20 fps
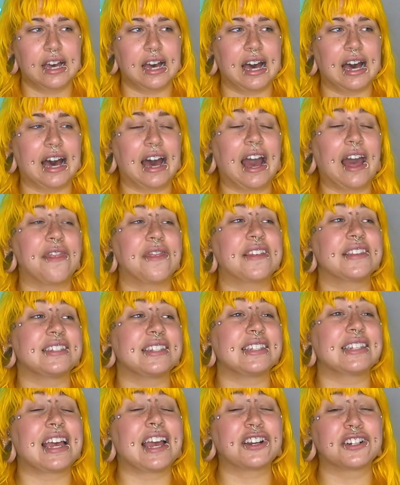Uh, and this
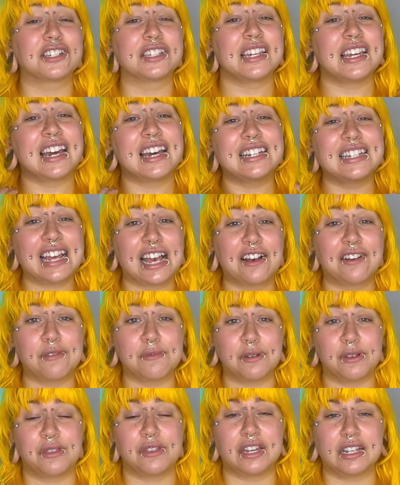is actually a
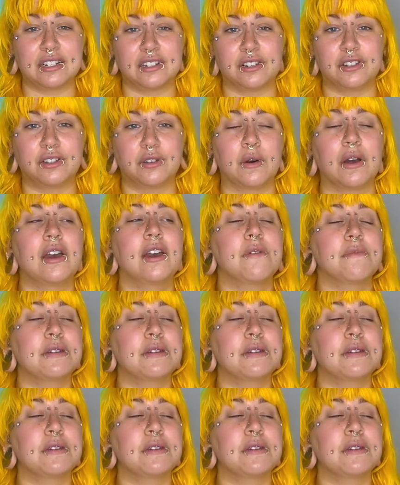terrible thing to do